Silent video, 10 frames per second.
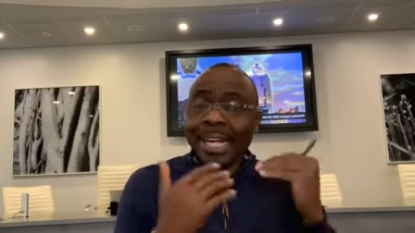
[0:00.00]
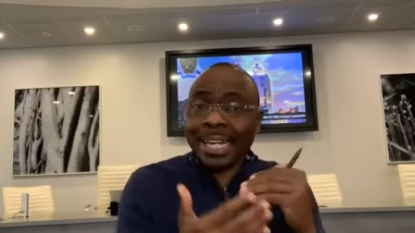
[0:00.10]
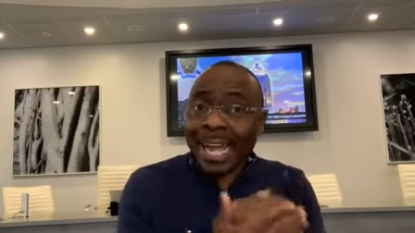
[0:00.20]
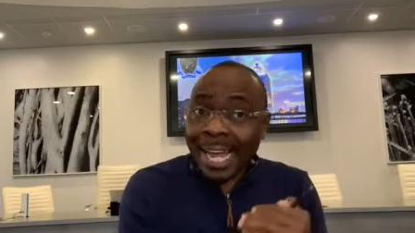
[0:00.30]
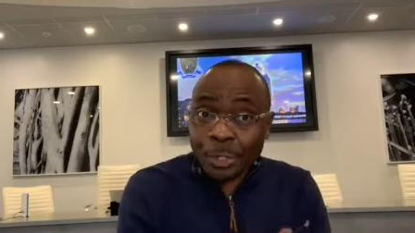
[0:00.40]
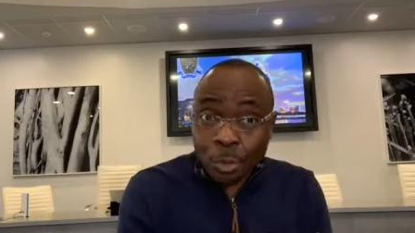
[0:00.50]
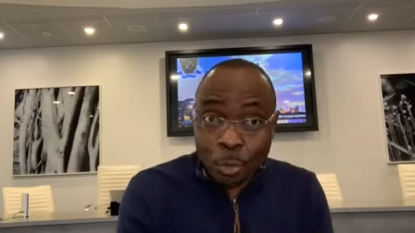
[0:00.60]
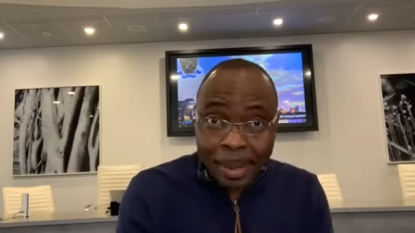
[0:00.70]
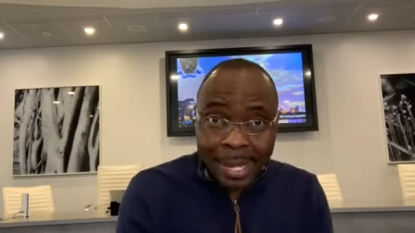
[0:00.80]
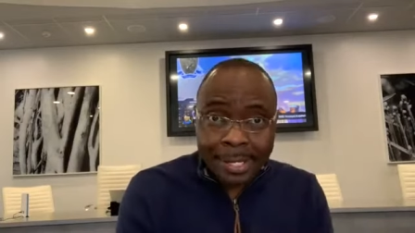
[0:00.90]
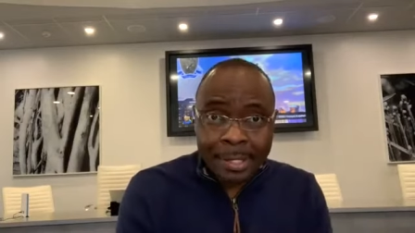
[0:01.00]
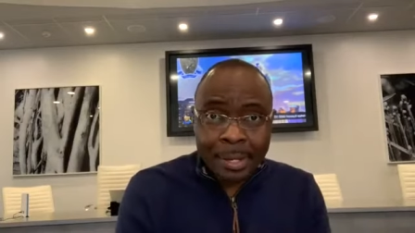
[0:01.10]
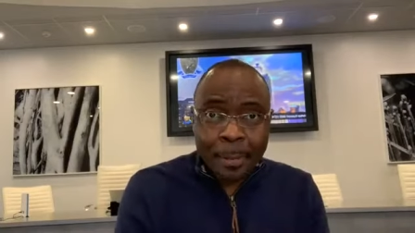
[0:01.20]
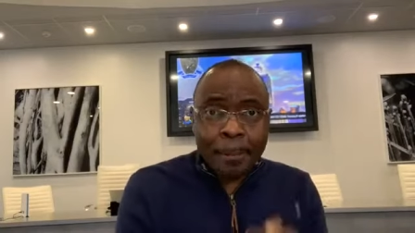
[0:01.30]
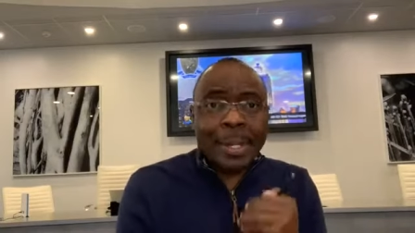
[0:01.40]
that he had no man
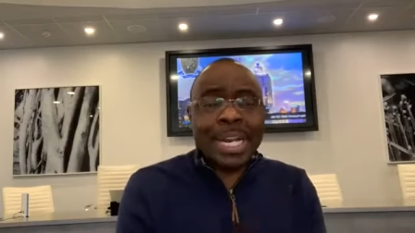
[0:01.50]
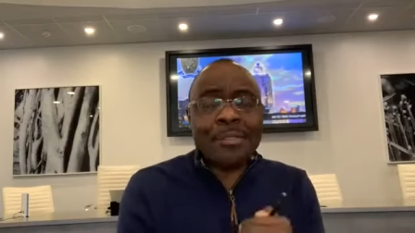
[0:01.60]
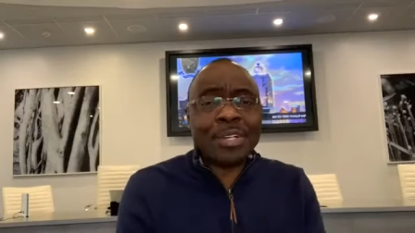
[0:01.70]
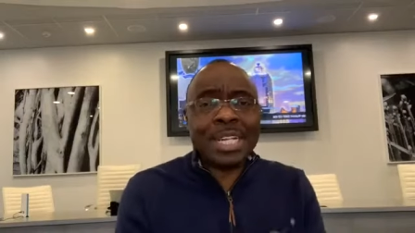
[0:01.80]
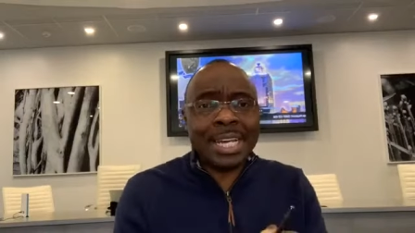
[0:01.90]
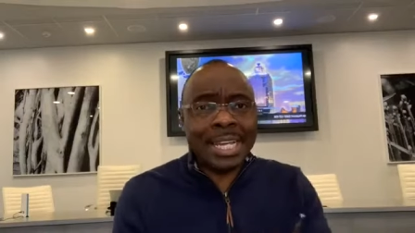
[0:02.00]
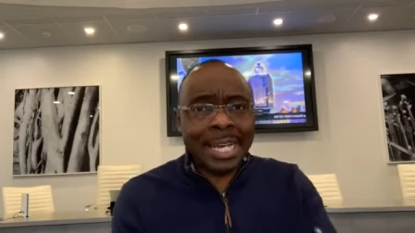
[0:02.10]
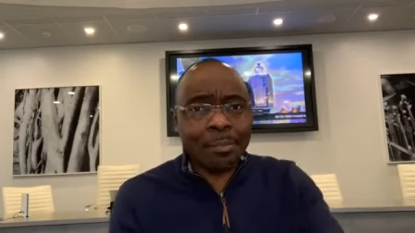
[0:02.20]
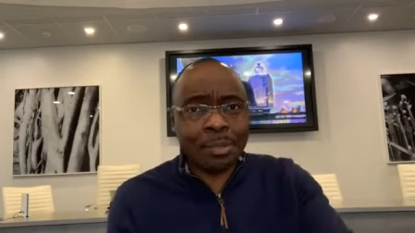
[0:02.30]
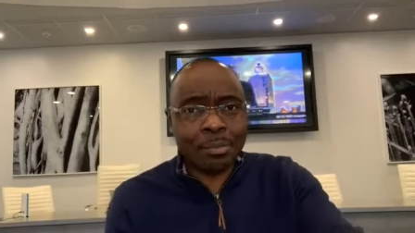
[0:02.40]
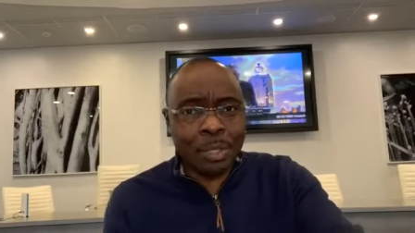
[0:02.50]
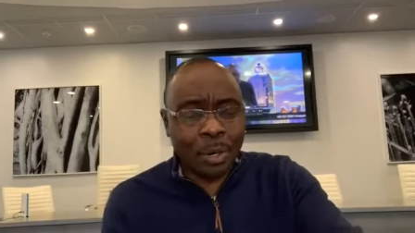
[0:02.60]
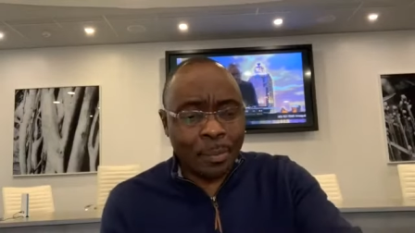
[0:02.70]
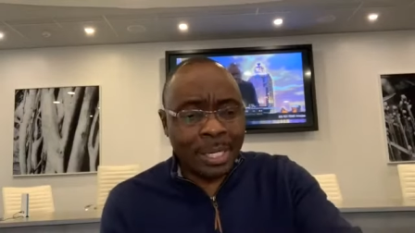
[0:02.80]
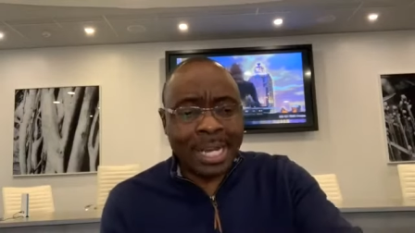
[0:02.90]
but every day he kept on
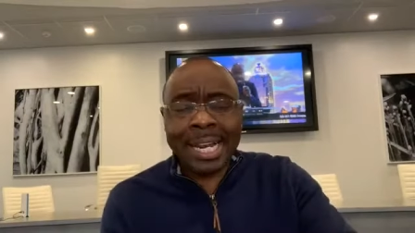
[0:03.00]
coming.